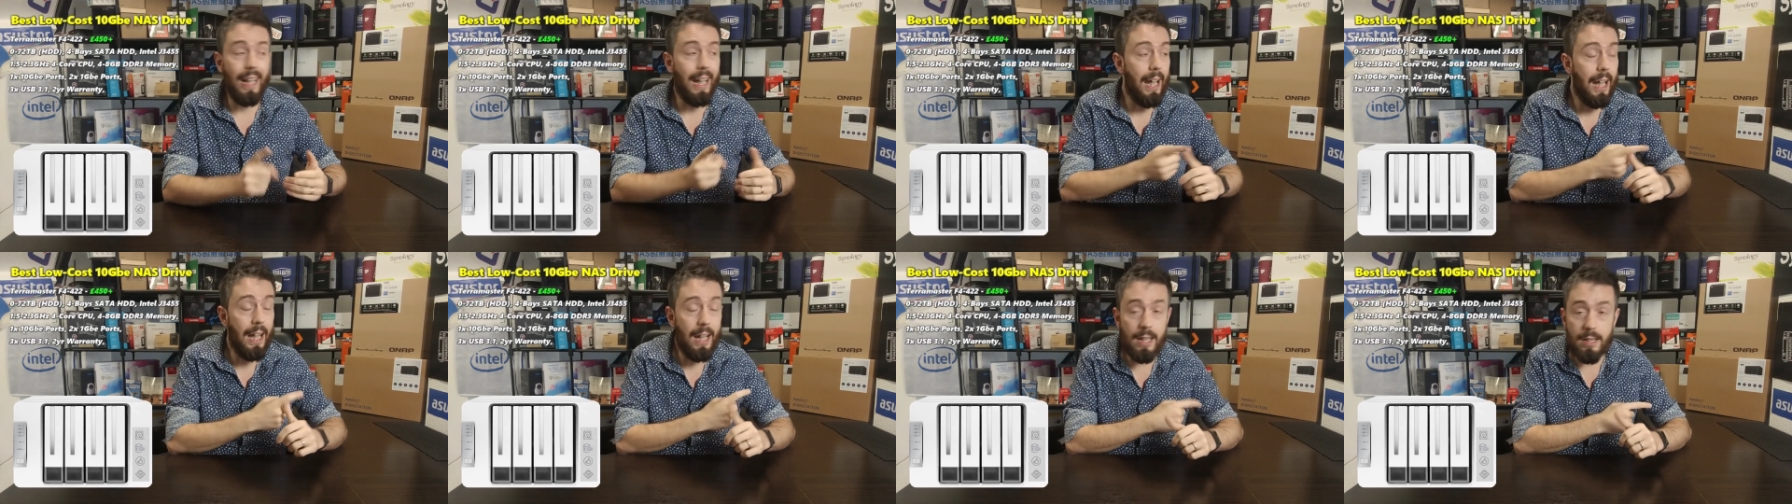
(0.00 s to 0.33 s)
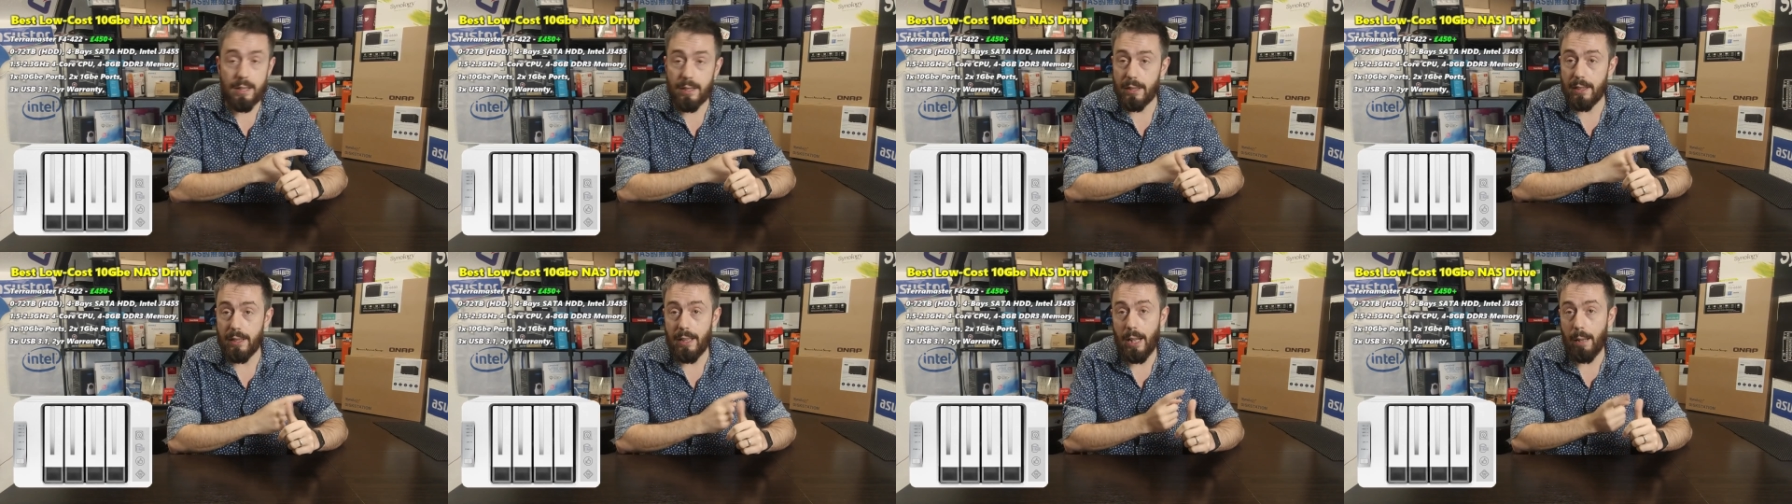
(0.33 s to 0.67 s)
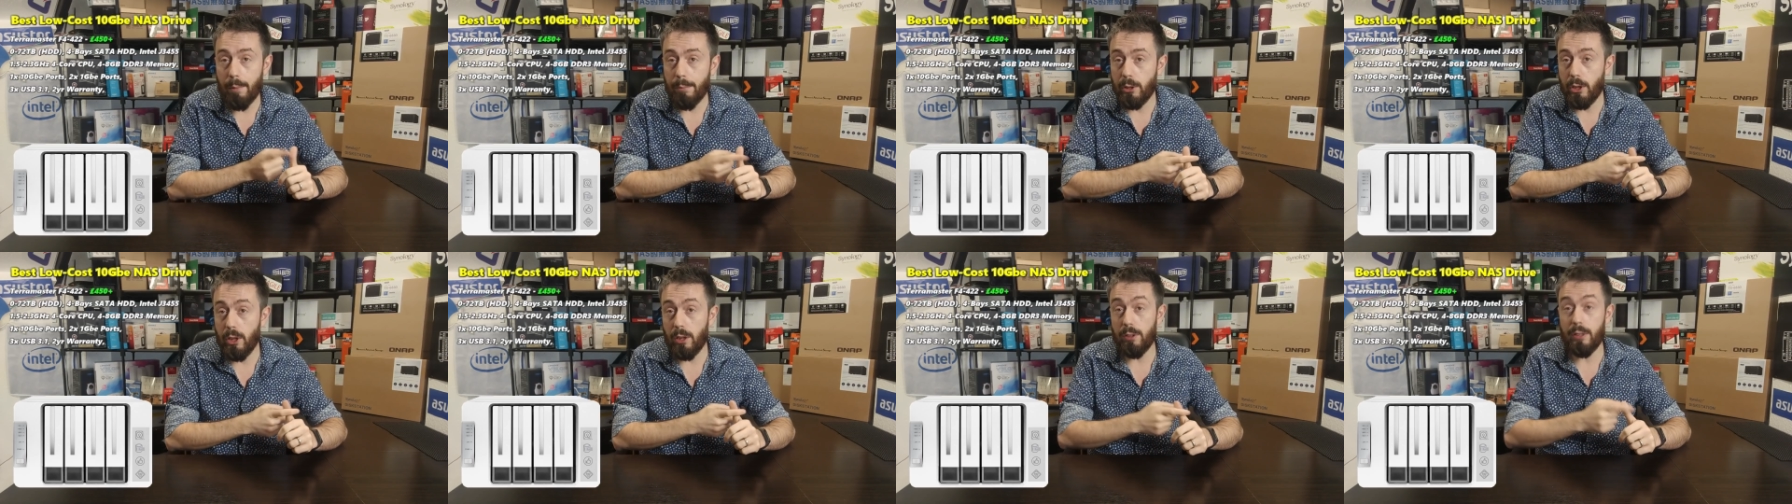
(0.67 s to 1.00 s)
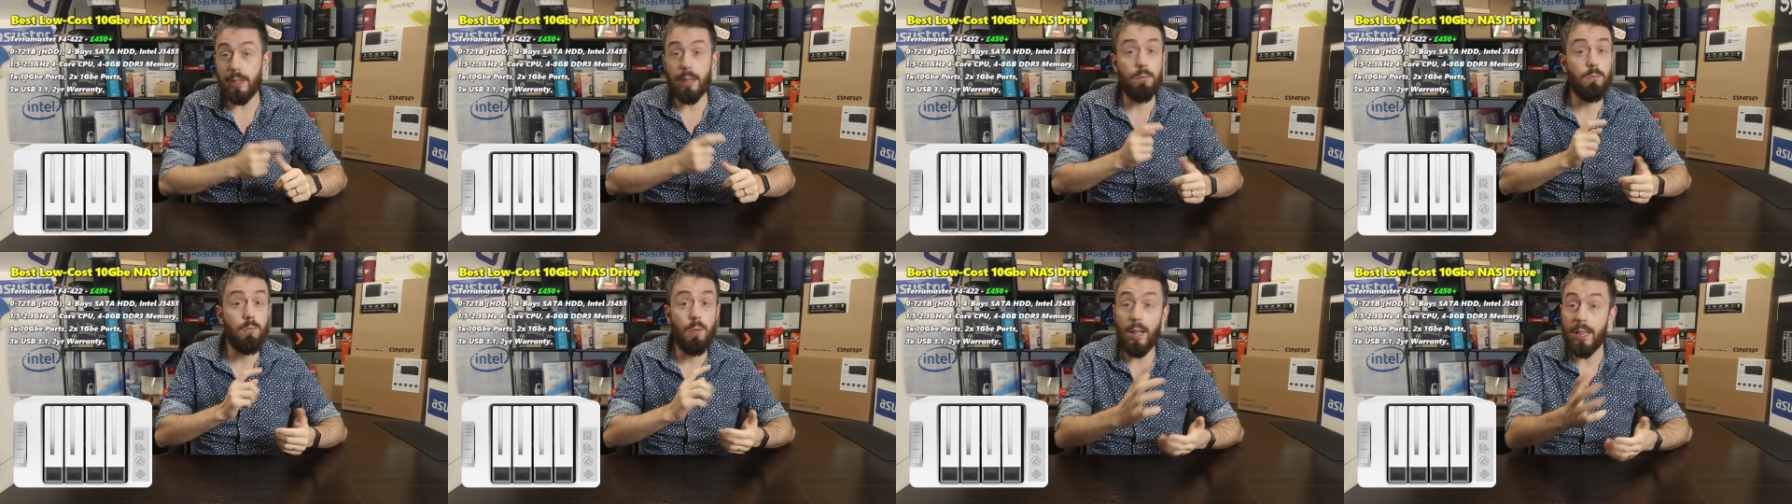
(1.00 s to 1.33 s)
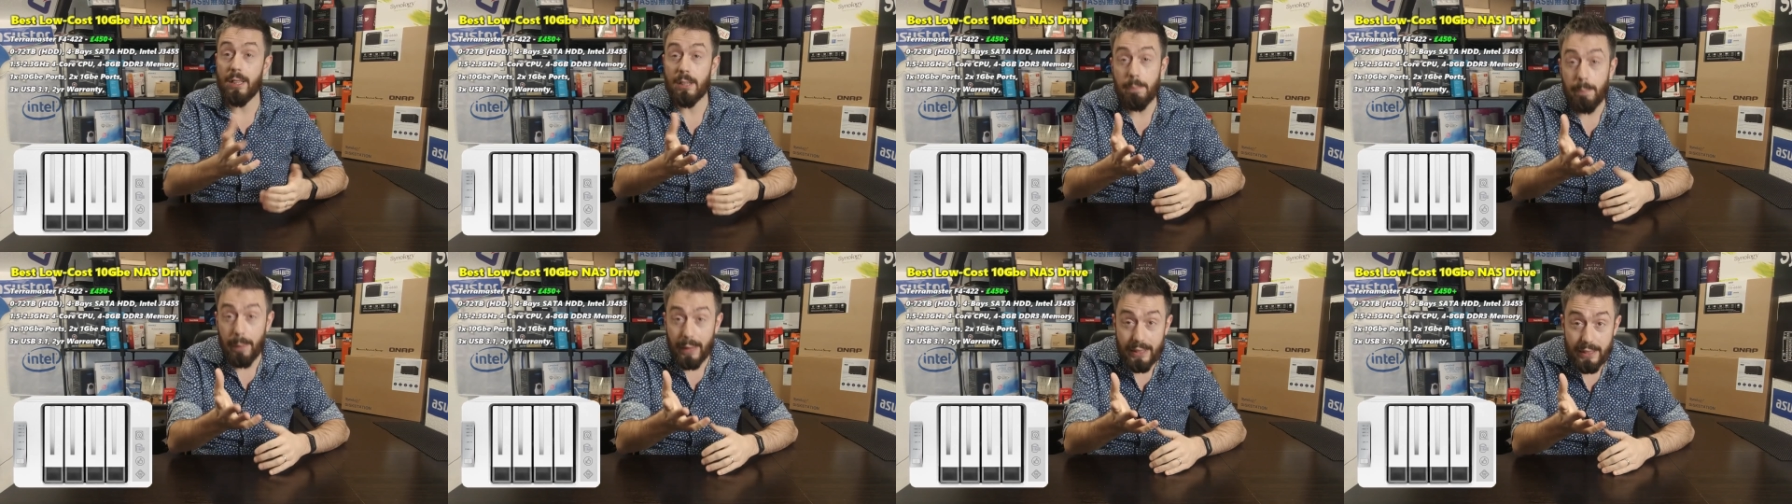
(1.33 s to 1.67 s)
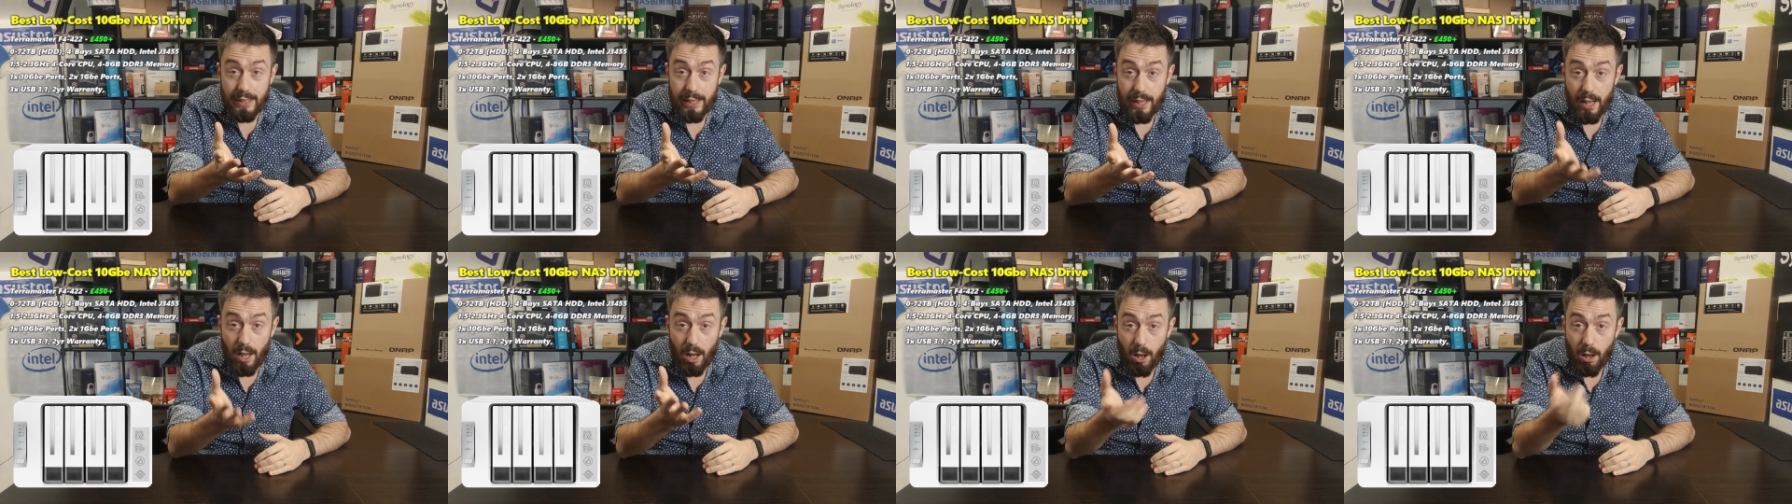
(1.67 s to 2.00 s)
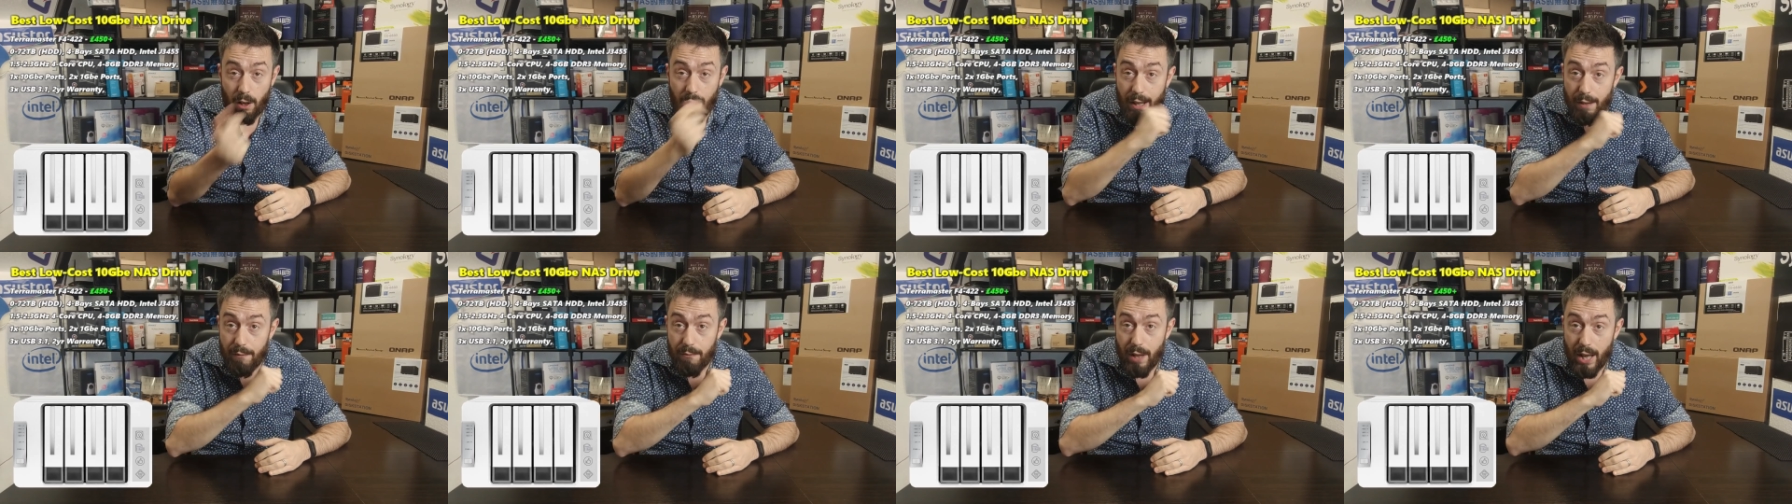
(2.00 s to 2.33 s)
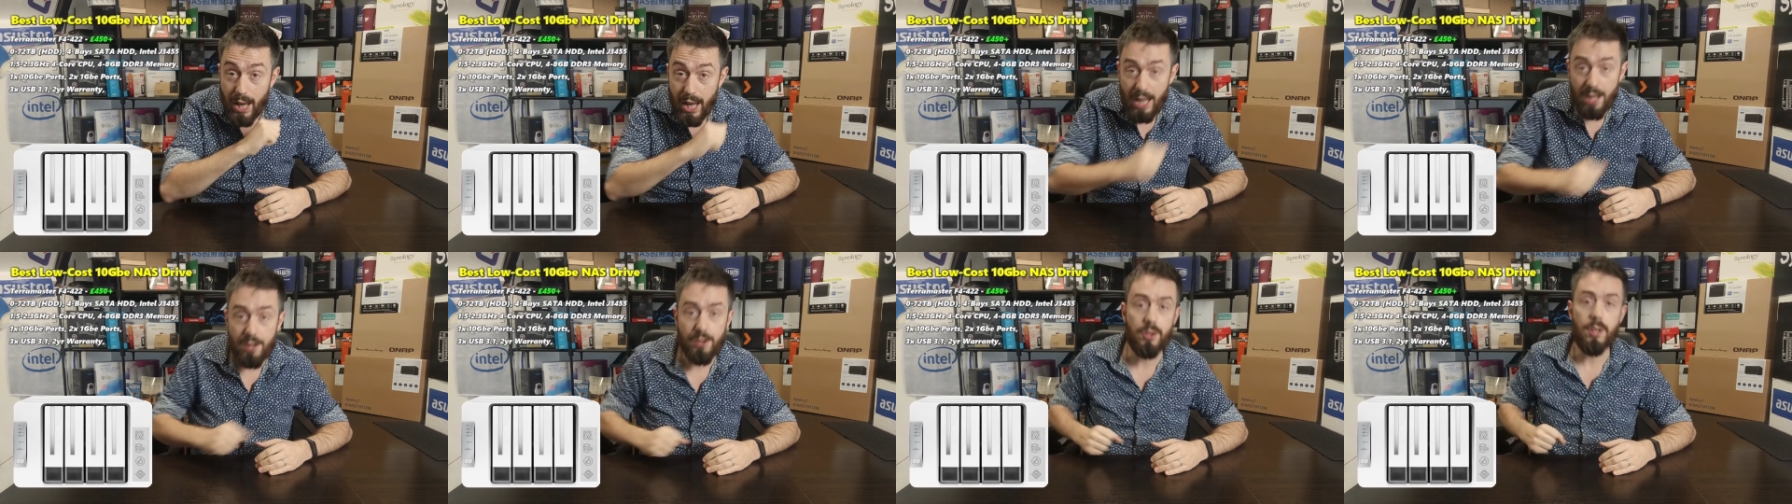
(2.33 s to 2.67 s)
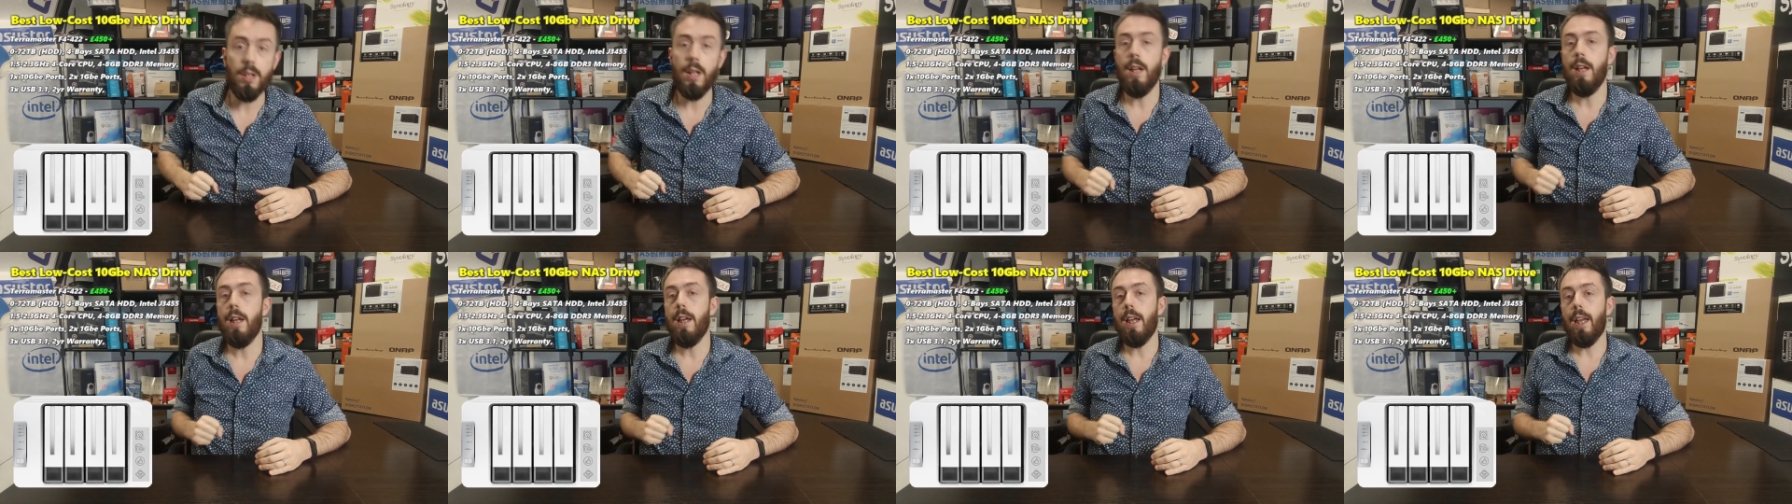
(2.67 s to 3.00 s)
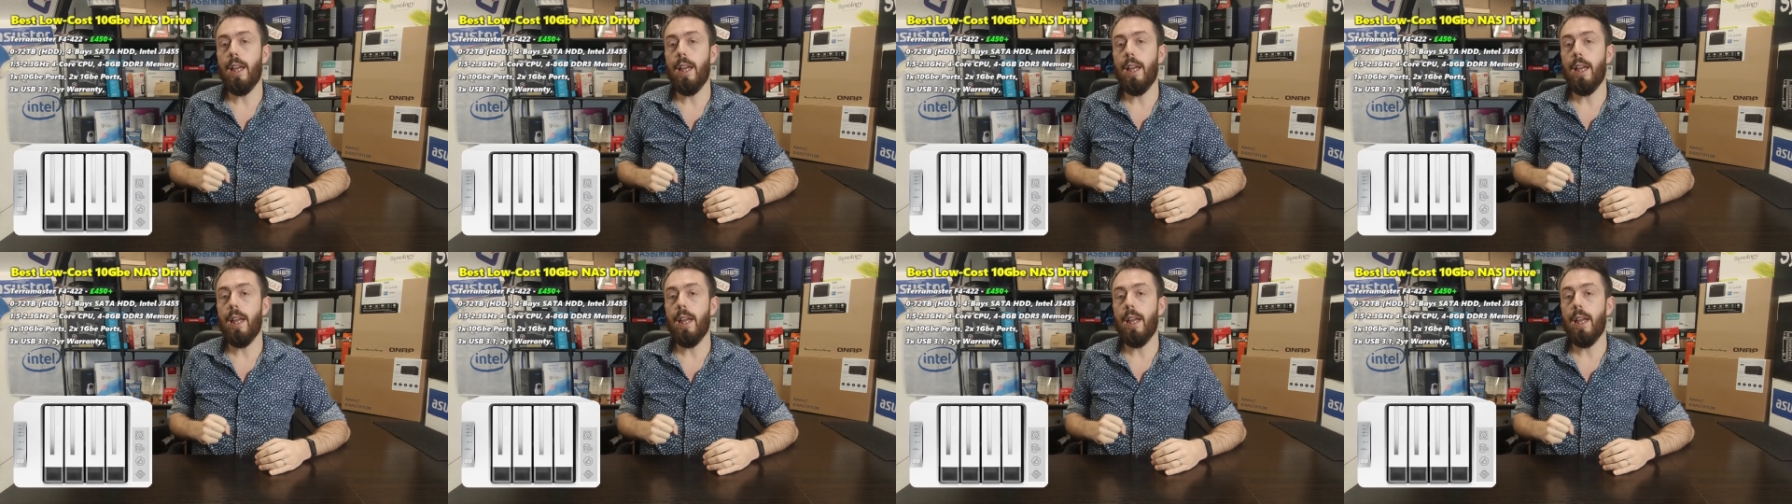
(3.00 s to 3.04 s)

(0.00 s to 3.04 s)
it has snapshots, it runs B T R F S.